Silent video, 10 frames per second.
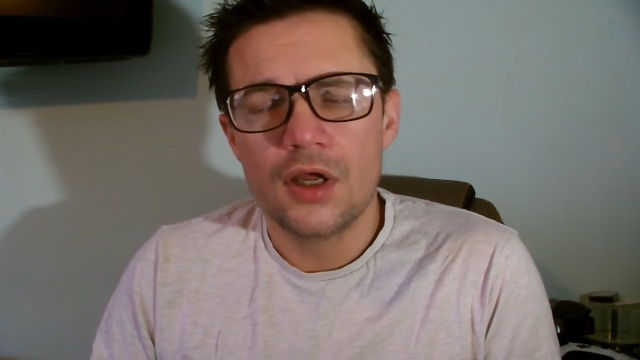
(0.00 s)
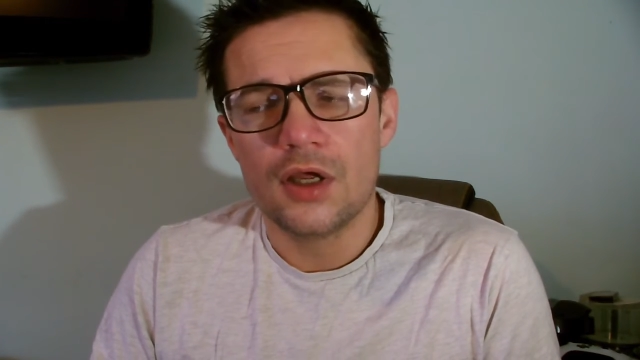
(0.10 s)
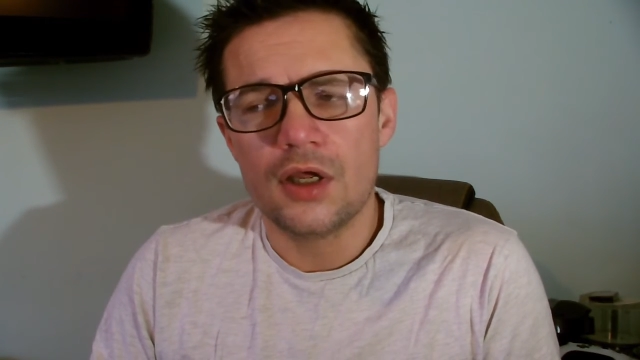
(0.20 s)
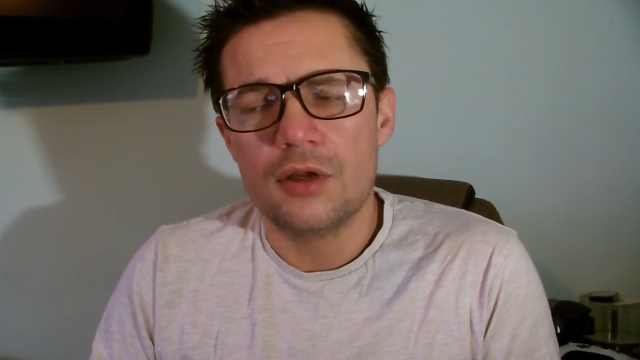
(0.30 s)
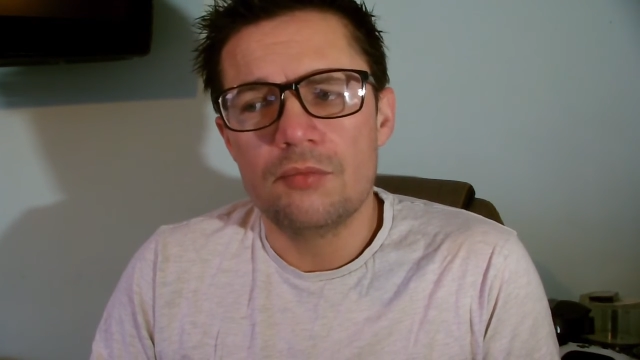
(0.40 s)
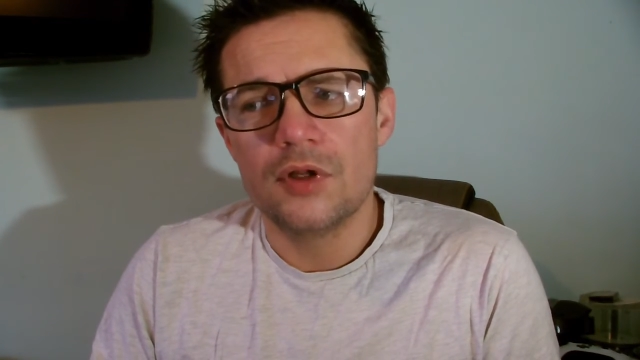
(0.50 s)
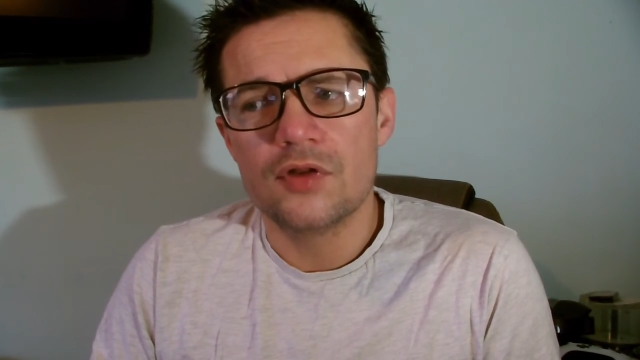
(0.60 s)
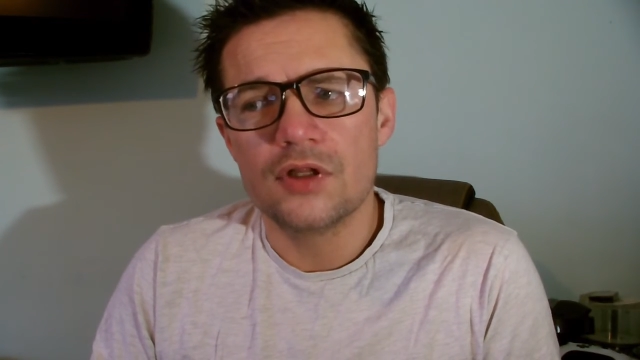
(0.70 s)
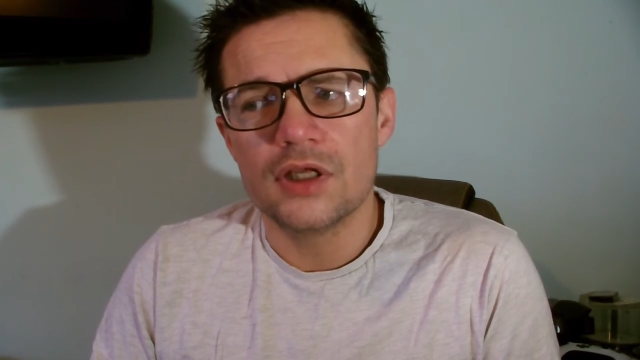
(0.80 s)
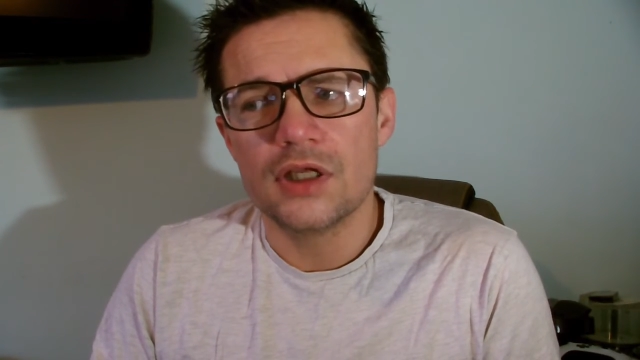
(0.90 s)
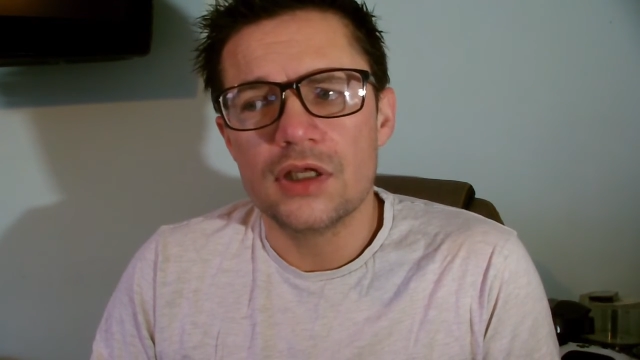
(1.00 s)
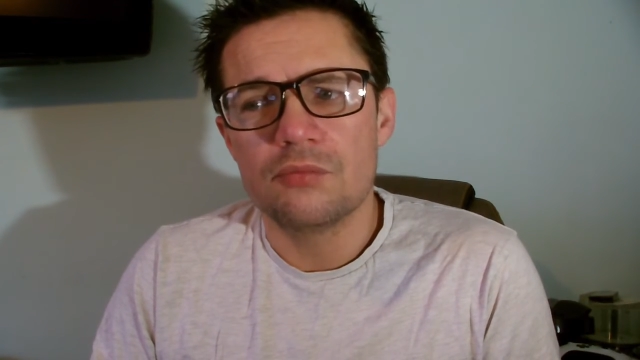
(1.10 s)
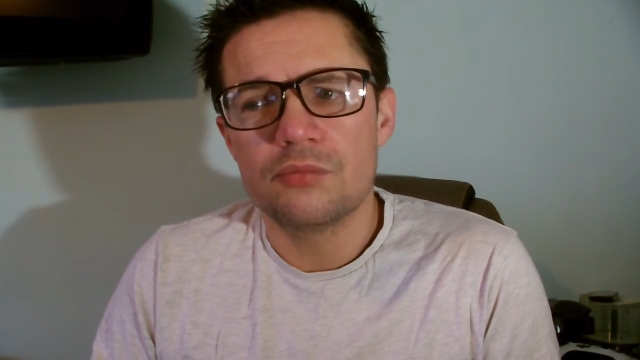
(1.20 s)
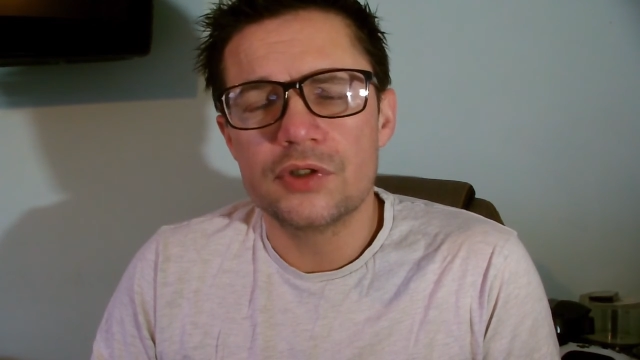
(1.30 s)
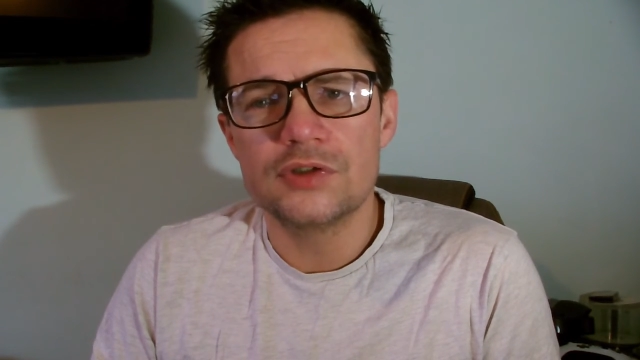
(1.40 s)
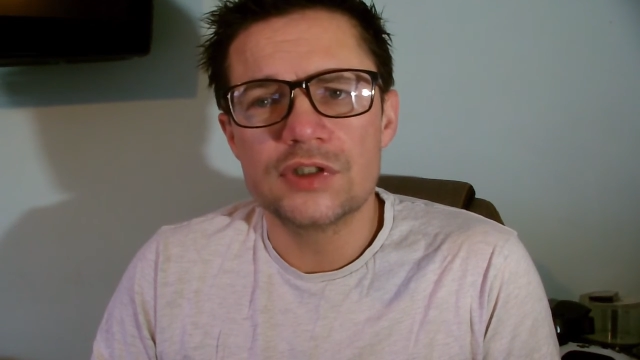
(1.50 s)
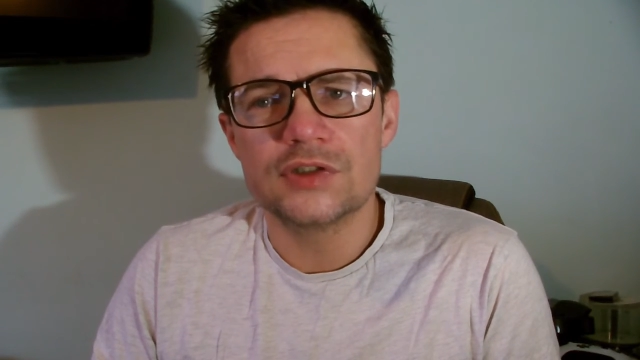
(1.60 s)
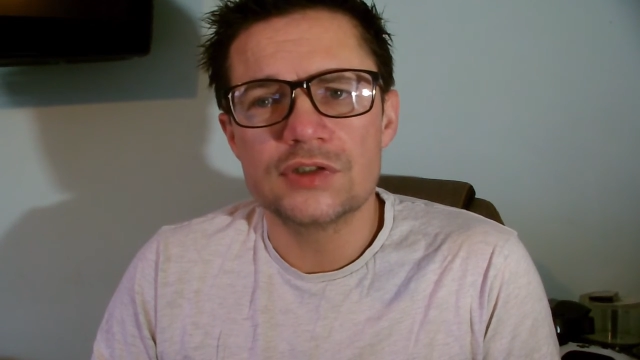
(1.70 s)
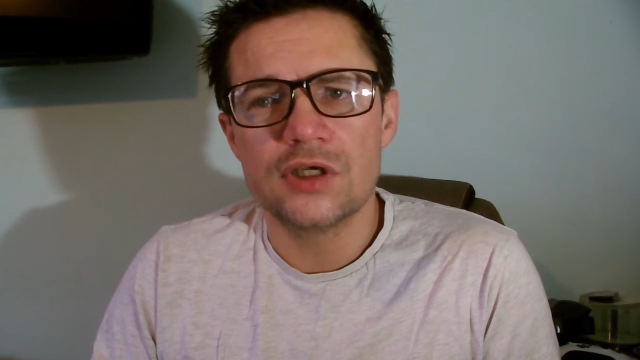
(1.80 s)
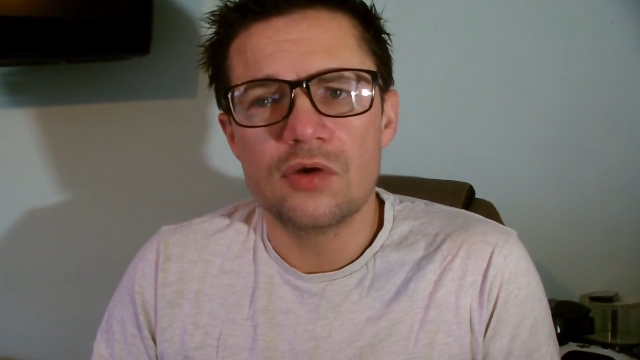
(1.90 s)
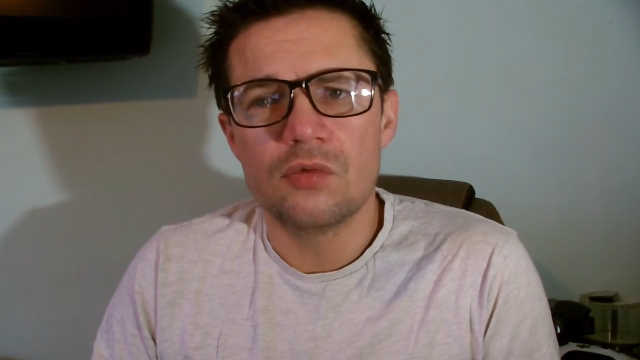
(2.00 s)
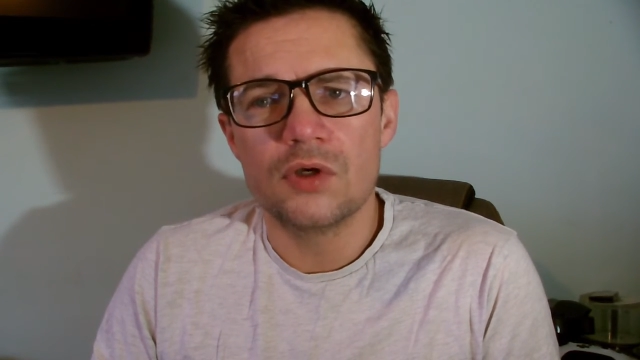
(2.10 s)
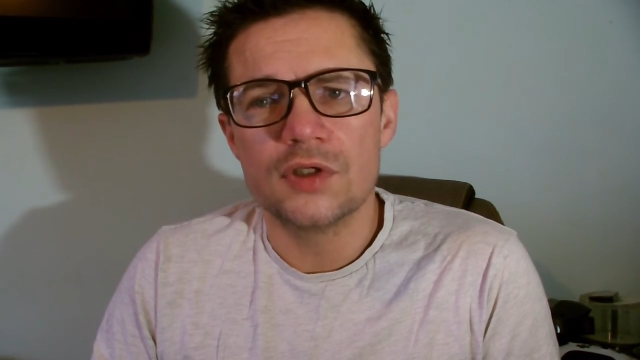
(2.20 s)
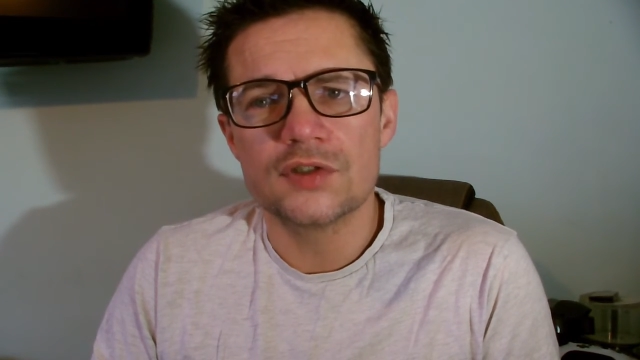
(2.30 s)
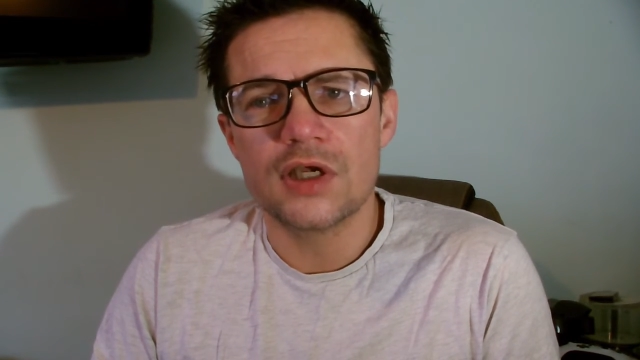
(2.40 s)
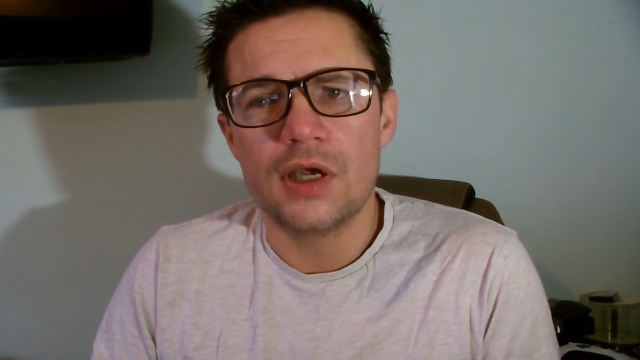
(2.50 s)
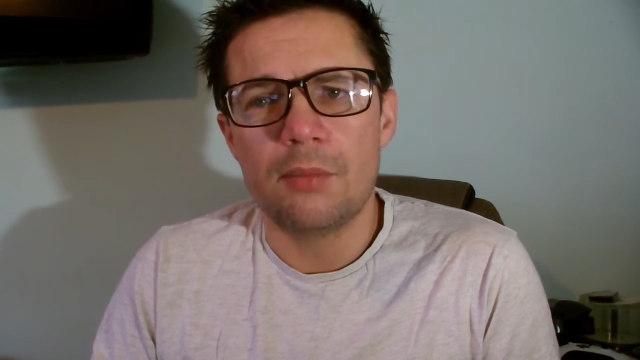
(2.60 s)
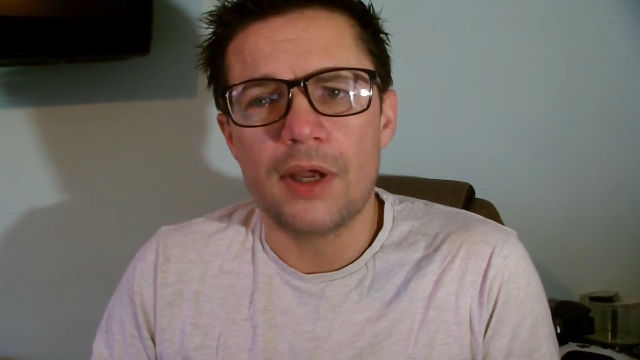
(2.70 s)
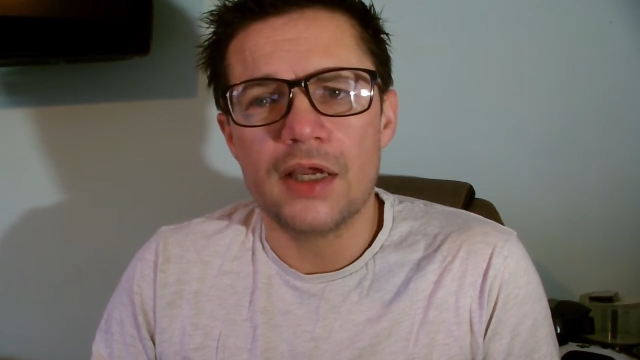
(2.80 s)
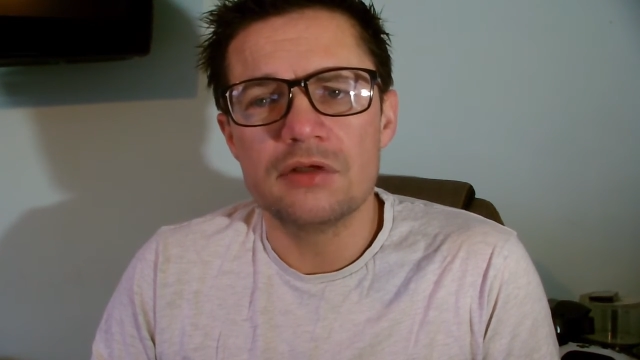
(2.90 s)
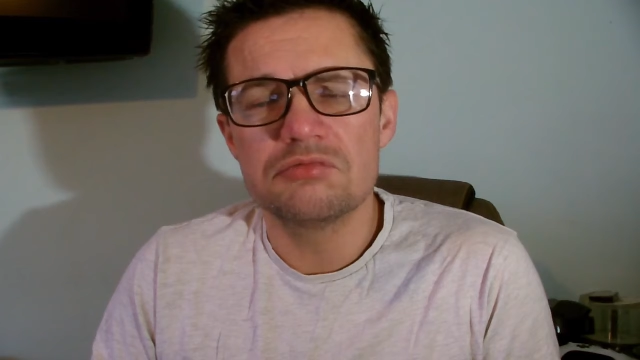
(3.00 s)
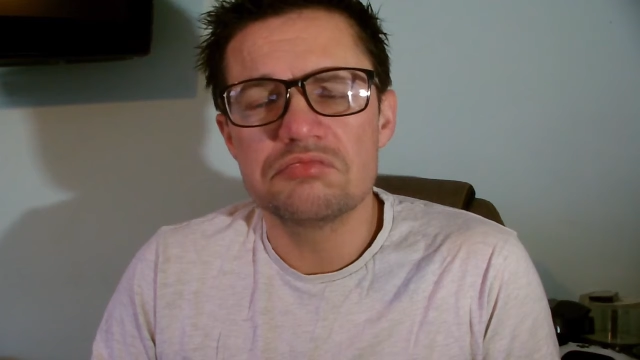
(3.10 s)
The processor was about